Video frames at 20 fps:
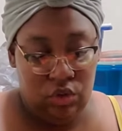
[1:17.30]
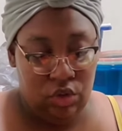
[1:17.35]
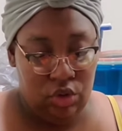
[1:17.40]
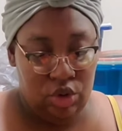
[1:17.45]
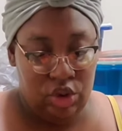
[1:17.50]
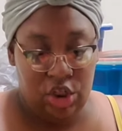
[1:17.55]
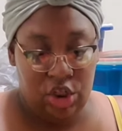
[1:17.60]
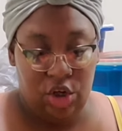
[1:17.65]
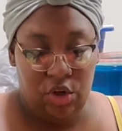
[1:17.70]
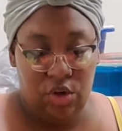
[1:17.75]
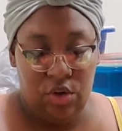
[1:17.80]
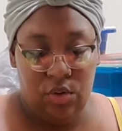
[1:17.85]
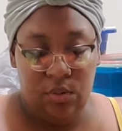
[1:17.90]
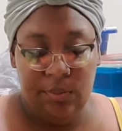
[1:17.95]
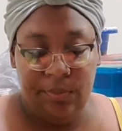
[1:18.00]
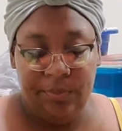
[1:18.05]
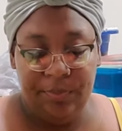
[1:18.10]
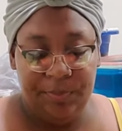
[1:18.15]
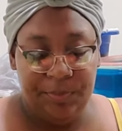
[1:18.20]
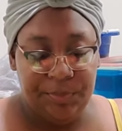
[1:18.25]
So
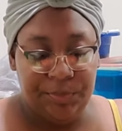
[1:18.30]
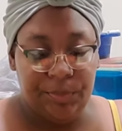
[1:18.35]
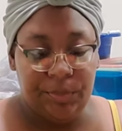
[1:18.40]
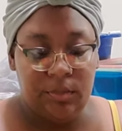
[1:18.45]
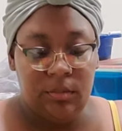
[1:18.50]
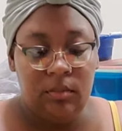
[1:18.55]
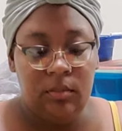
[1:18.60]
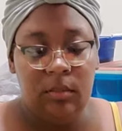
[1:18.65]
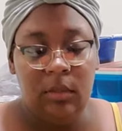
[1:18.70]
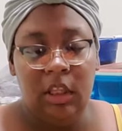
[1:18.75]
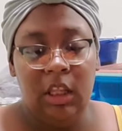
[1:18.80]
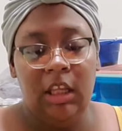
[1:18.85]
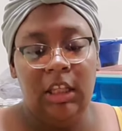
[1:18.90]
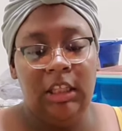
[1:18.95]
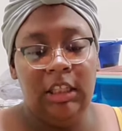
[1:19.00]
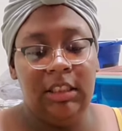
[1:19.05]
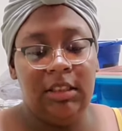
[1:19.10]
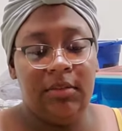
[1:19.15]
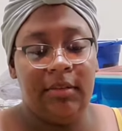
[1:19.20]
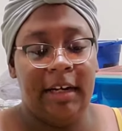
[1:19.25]

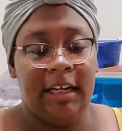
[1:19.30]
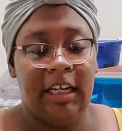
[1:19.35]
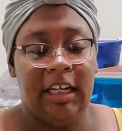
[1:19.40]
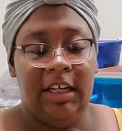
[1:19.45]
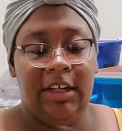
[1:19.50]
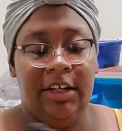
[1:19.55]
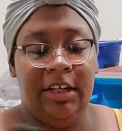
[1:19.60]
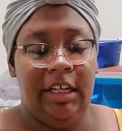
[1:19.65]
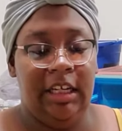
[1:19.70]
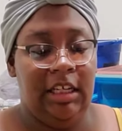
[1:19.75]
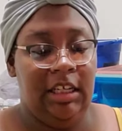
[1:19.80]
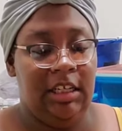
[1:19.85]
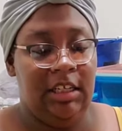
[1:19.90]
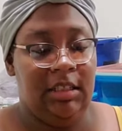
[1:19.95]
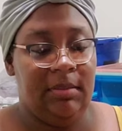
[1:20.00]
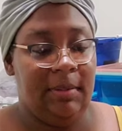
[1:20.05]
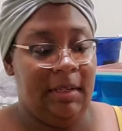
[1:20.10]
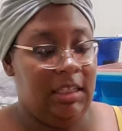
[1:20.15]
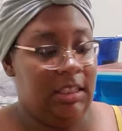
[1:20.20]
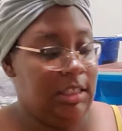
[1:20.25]
this right here
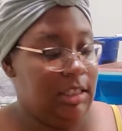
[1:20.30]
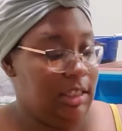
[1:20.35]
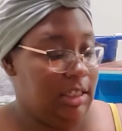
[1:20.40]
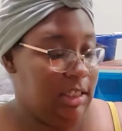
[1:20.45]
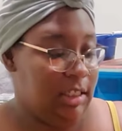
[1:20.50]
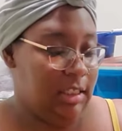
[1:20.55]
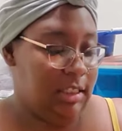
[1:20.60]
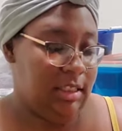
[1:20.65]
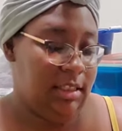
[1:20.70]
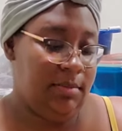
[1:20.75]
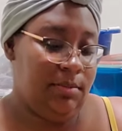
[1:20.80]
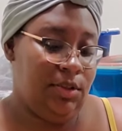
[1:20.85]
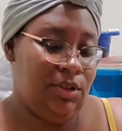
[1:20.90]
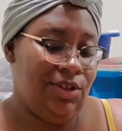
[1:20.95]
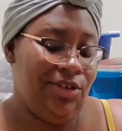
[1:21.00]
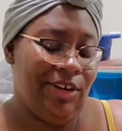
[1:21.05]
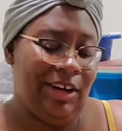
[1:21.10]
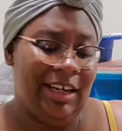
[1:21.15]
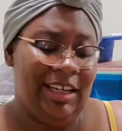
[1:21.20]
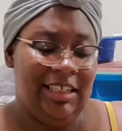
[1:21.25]
is basically some
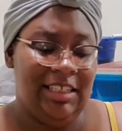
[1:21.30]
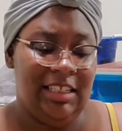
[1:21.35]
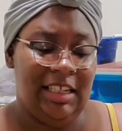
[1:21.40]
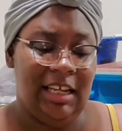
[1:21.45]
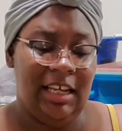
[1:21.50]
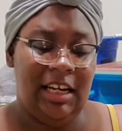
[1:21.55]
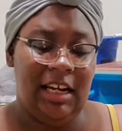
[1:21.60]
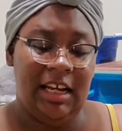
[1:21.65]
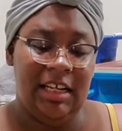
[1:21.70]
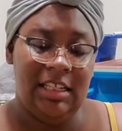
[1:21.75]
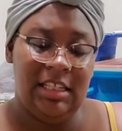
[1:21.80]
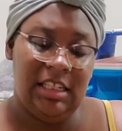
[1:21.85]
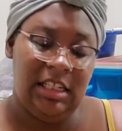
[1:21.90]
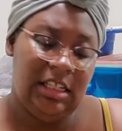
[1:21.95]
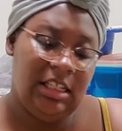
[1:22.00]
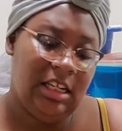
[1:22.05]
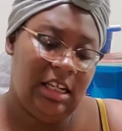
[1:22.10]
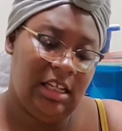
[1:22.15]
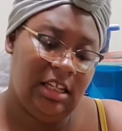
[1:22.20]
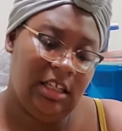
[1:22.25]
trays that I
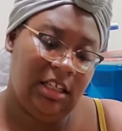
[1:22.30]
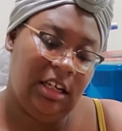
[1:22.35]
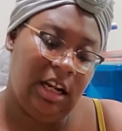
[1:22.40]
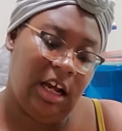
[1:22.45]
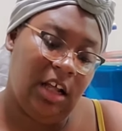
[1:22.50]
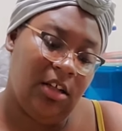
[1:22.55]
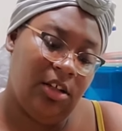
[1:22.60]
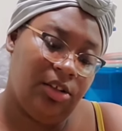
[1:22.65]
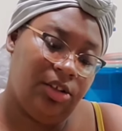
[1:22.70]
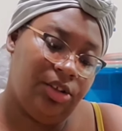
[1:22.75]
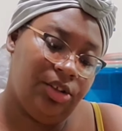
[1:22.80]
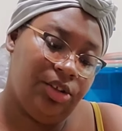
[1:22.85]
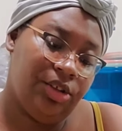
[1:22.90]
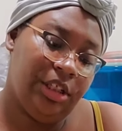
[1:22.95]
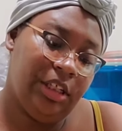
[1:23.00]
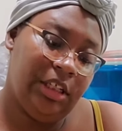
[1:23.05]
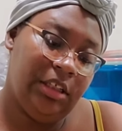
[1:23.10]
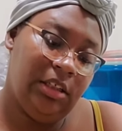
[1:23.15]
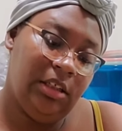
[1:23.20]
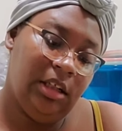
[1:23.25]
seen at the Dollar
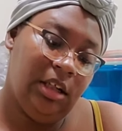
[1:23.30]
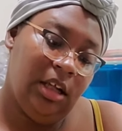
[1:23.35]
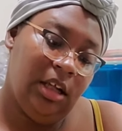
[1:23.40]
Tree,